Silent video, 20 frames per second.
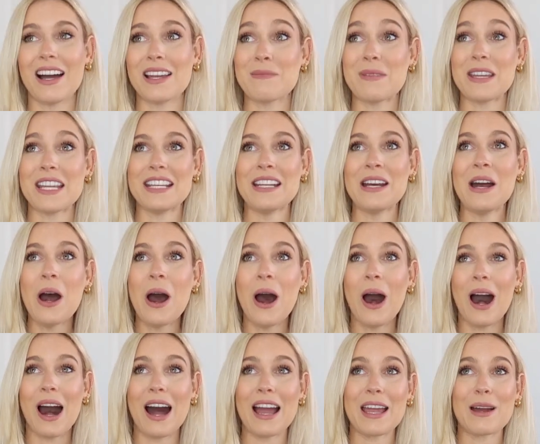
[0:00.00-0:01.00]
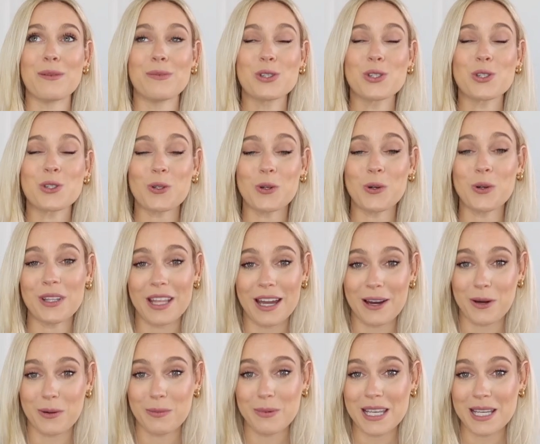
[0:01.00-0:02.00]
I mean, I am sure
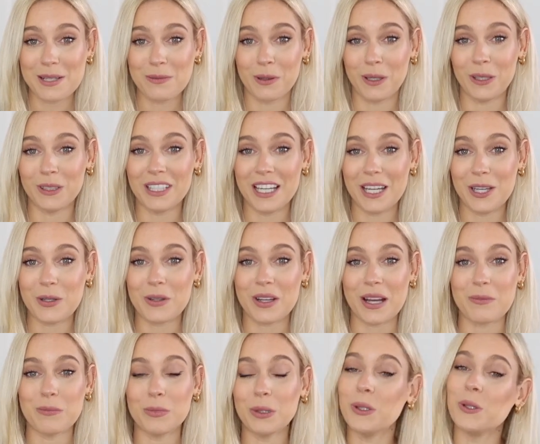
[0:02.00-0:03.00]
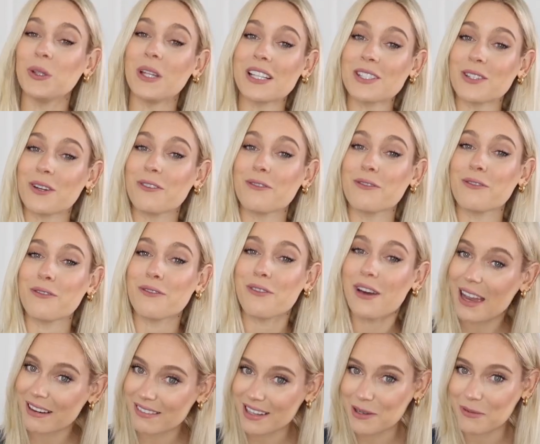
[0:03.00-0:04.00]
there are people who can pull that off
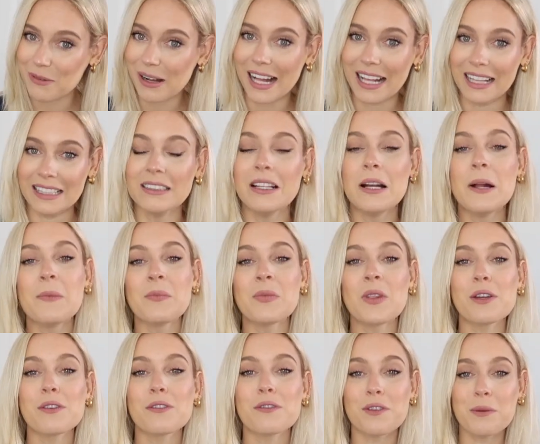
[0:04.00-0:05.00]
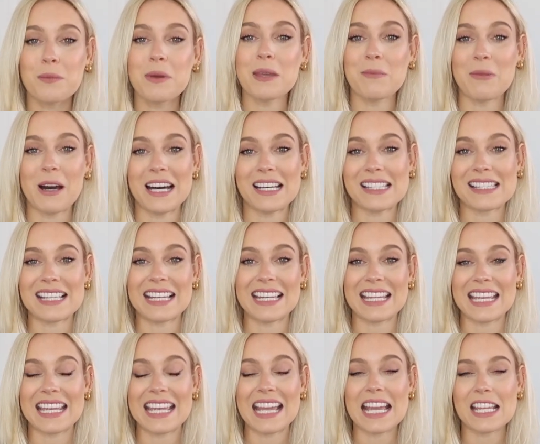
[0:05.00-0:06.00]
very well. For me
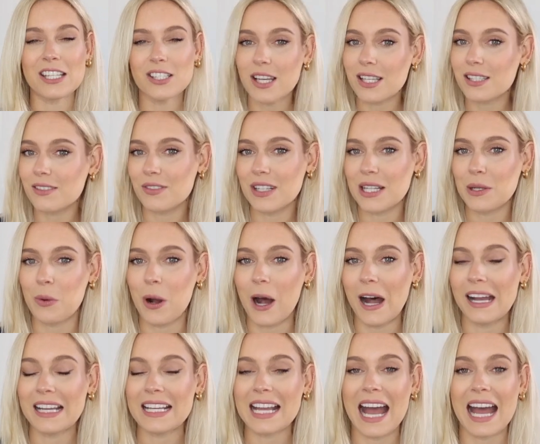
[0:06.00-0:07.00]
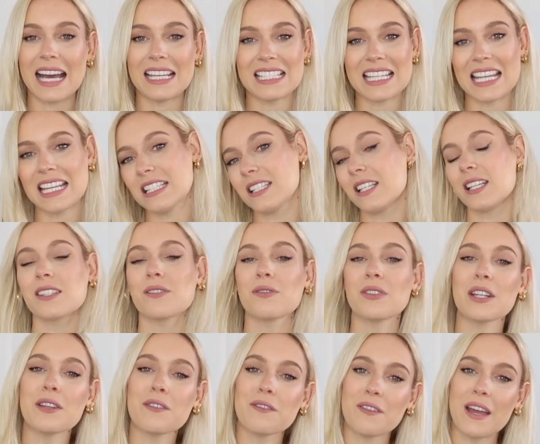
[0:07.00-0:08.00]
personally, it doesn't really work and it doesn't
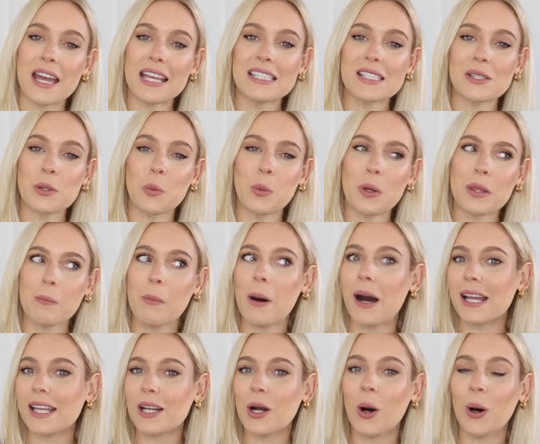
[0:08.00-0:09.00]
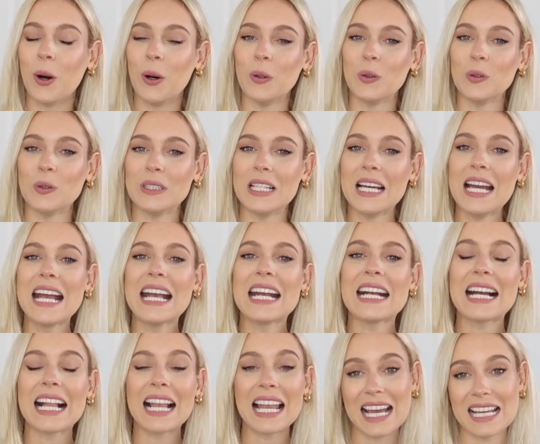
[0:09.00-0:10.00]
really fit with my whole
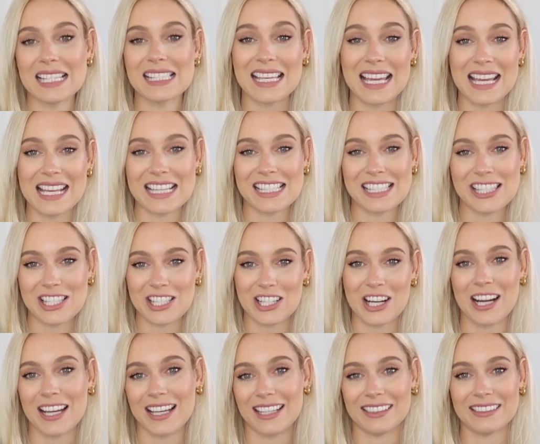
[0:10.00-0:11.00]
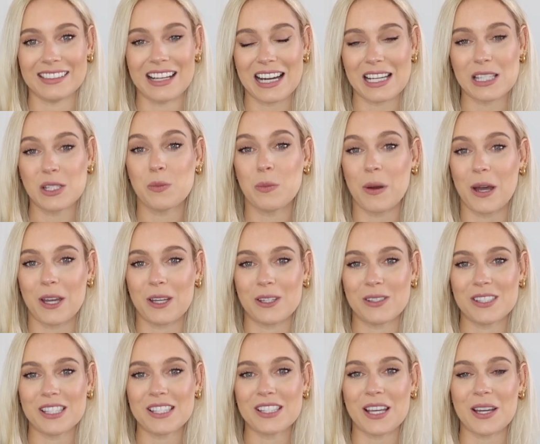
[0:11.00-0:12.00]
classic style, I
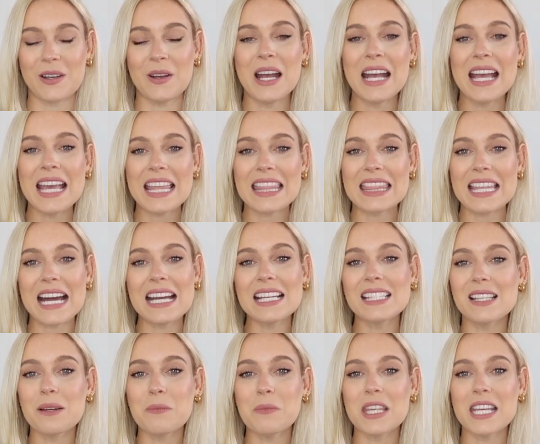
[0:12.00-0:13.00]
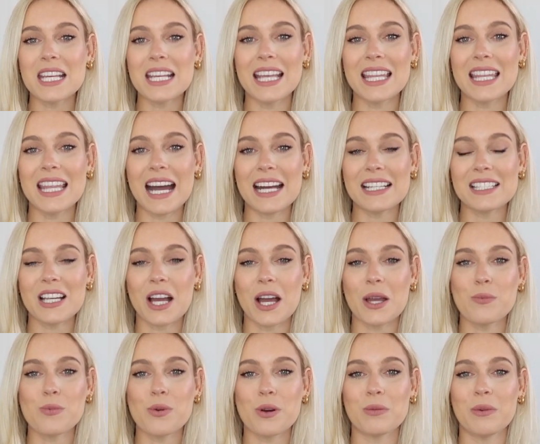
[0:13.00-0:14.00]
suppose. So that is something that
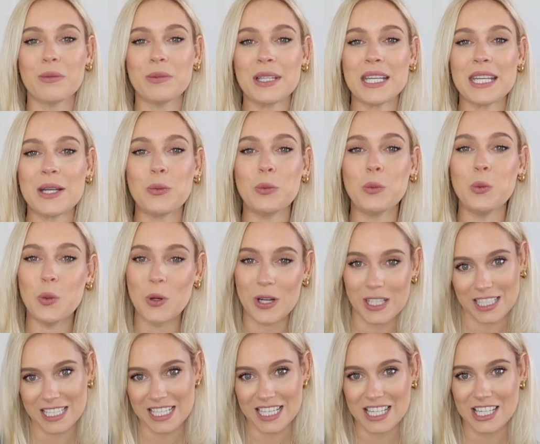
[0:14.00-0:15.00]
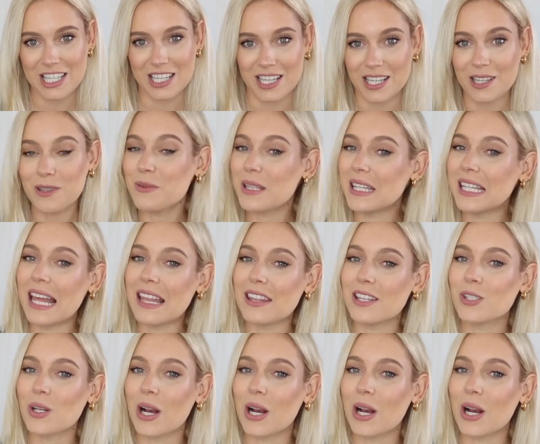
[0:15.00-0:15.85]
I probably wouldn't do with leather